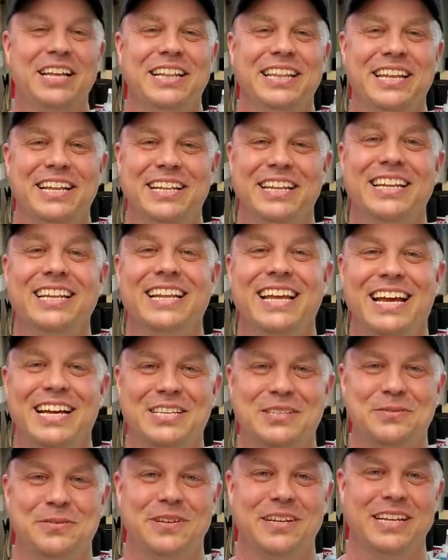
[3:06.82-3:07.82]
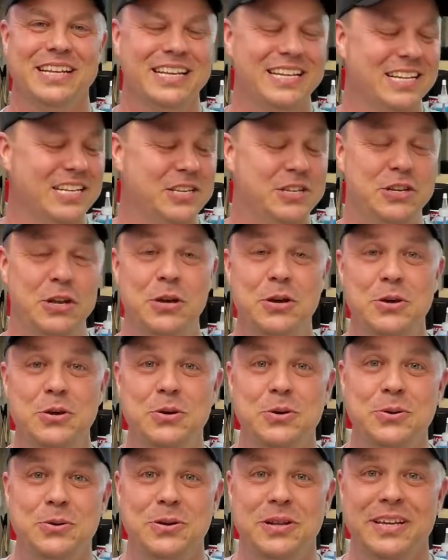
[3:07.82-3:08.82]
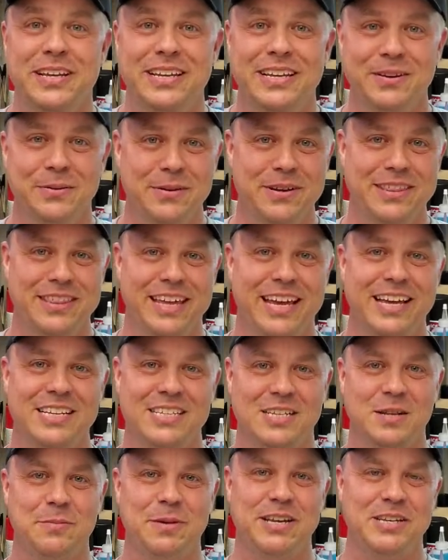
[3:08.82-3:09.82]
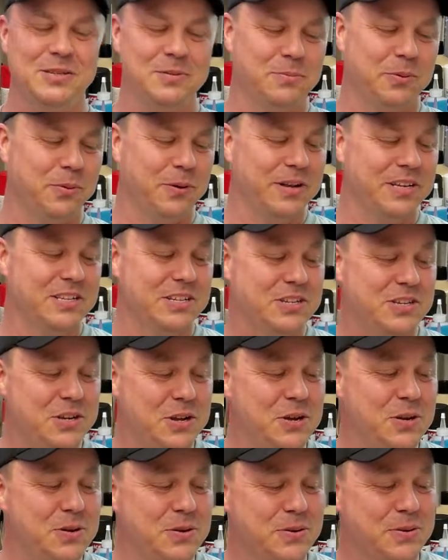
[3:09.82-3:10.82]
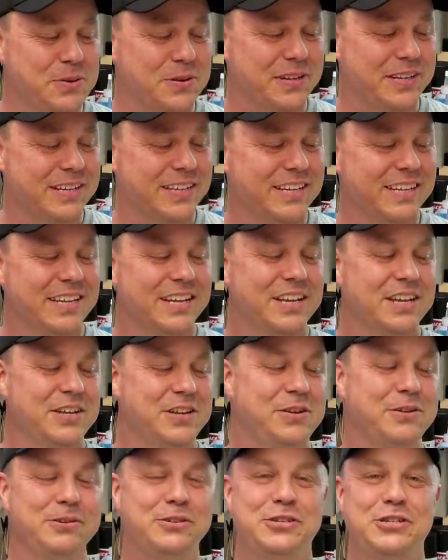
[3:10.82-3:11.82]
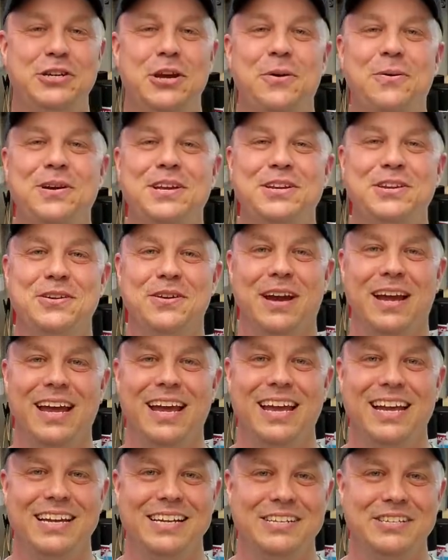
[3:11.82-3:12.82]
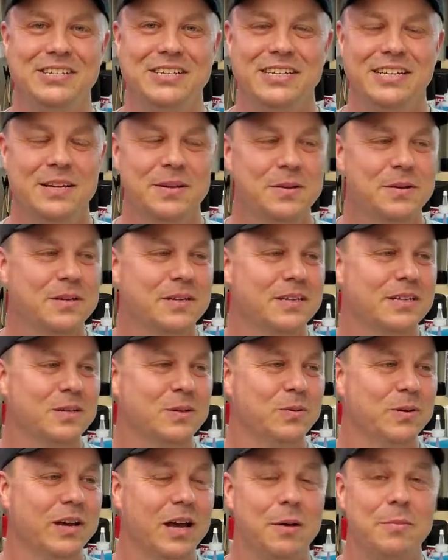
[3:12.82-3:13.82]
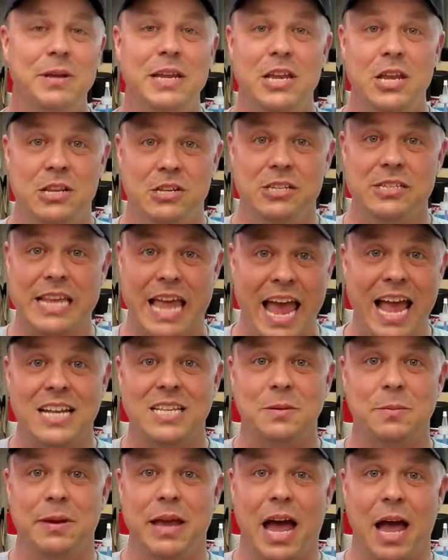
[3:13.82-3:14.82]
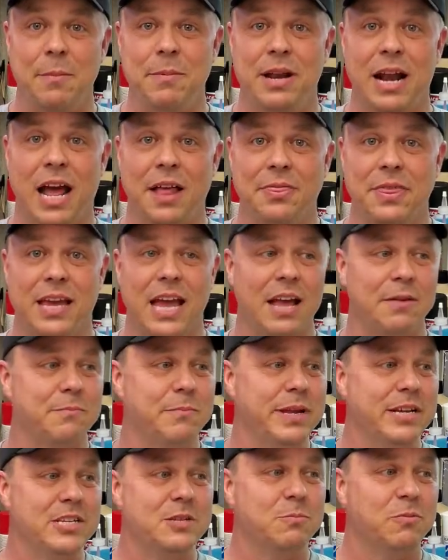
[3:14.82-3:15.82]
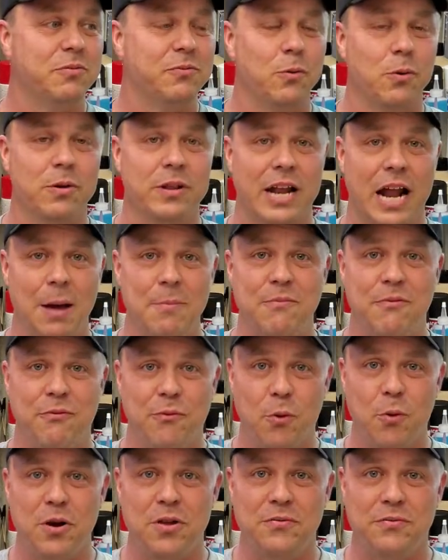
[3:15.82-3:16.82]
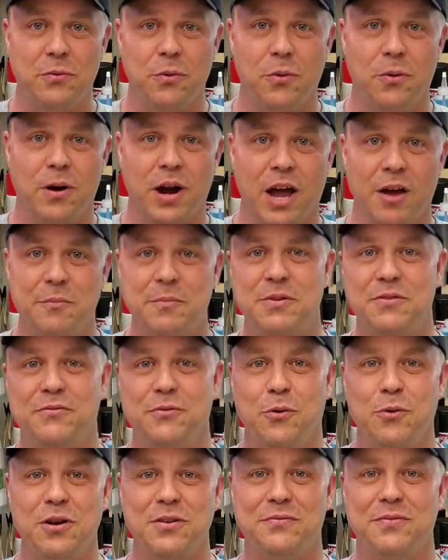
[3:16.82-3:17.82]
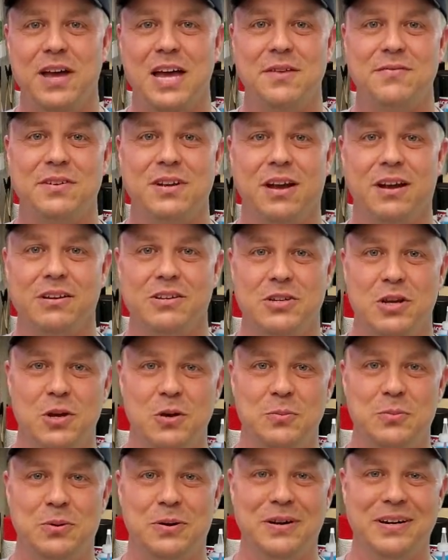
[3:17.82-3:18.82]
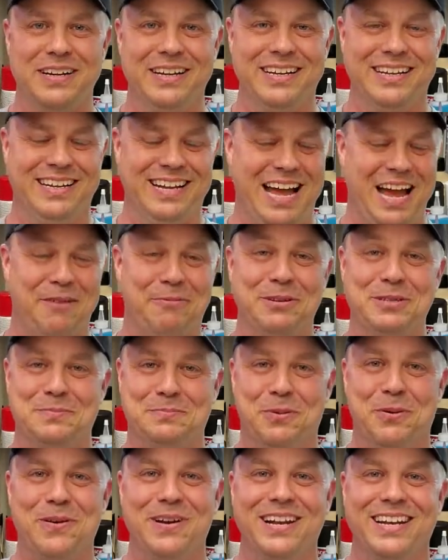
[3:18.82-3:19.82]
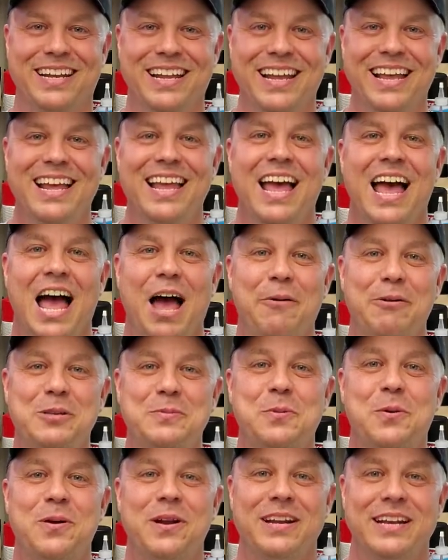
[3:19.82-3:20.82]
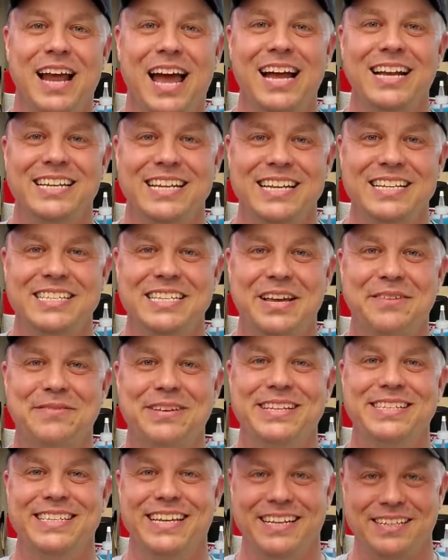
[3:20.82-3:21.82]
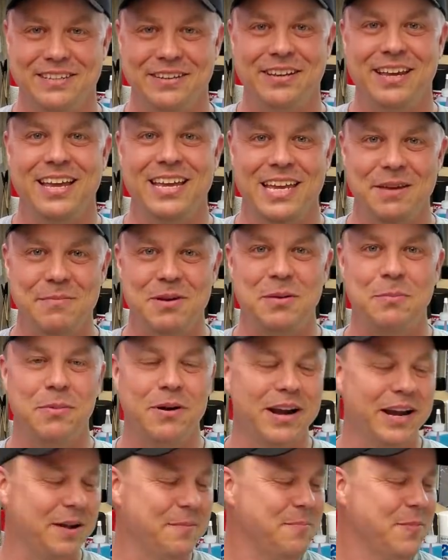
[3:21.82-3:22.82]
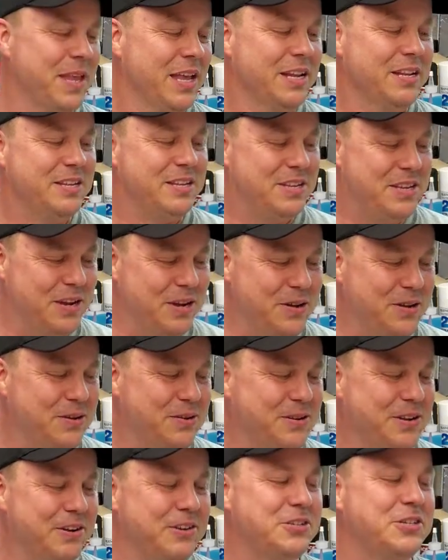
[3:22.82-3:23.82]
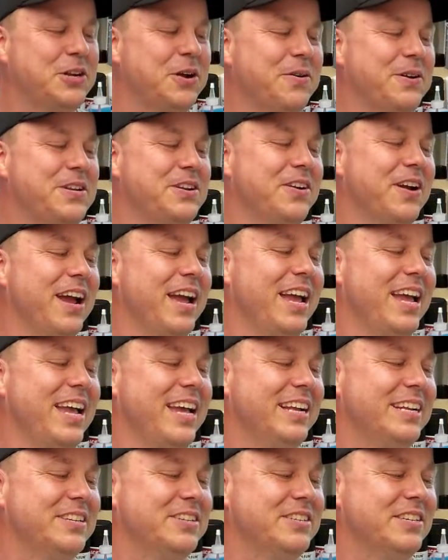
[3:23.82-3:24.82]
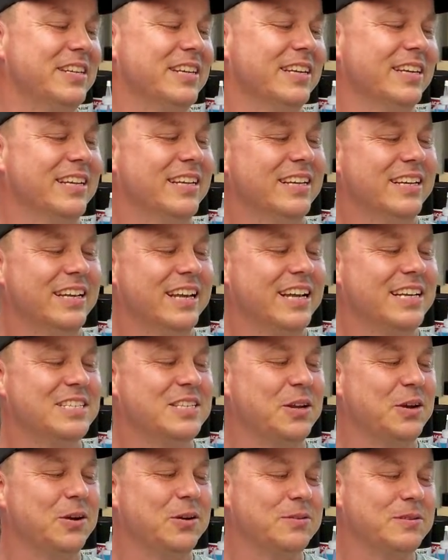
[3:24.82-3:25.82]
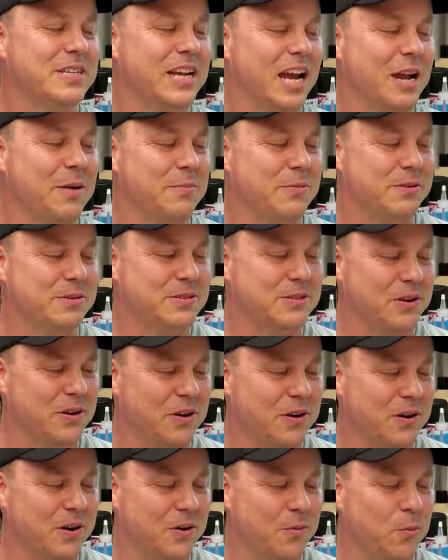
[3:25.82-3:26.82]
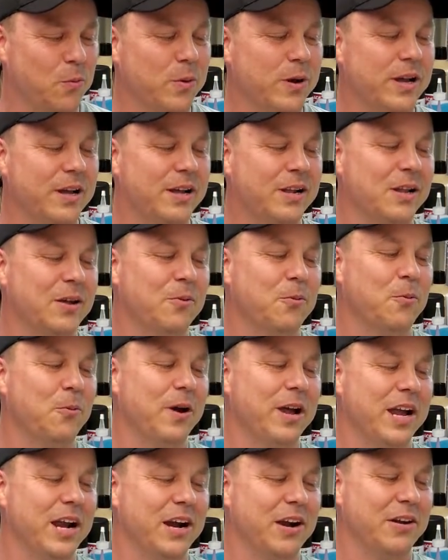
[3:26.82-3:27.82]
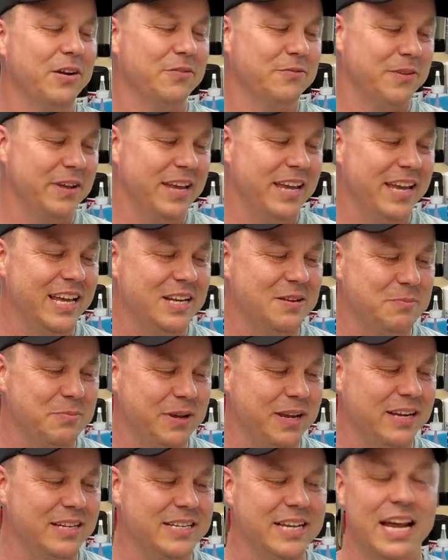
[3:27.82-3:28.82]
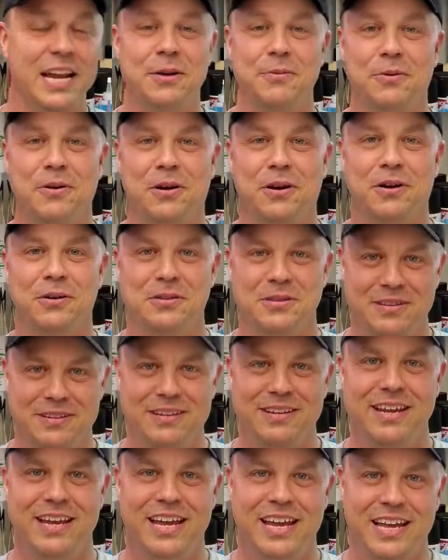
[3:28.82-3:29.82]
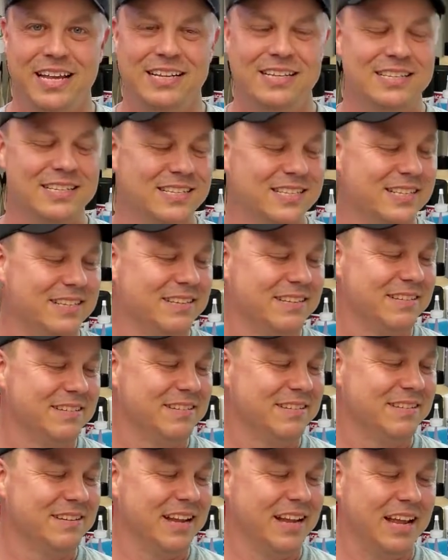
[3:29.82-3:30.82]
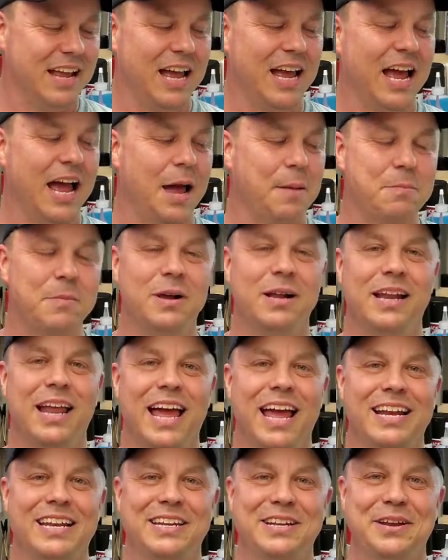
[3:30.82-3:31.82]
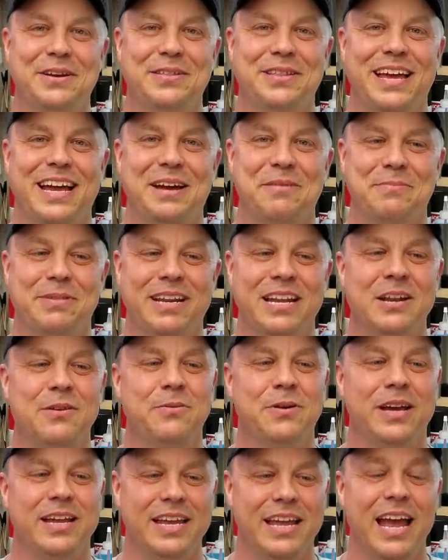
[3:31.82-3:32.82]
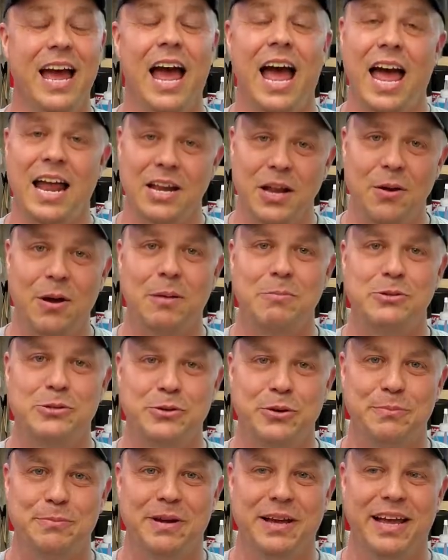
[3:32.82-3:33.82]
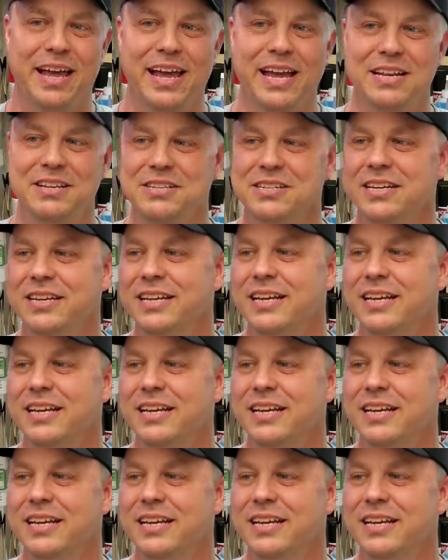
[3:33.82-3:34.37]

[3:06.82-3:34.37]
The next one. Dude! With exclamation points. Dude! You're showing your age. Well, I mean, you just ask me. I mean, I think I've mentioned before that I'm 44. I'll be 45 in October. I was born in 1976. Okay, give me a break. Dude, you're showing your age. Us old timers are well aware of Ed Big Daddy Roth. Yes, I'm glad to know that. But anyway, yeah, I know I'm showing my age.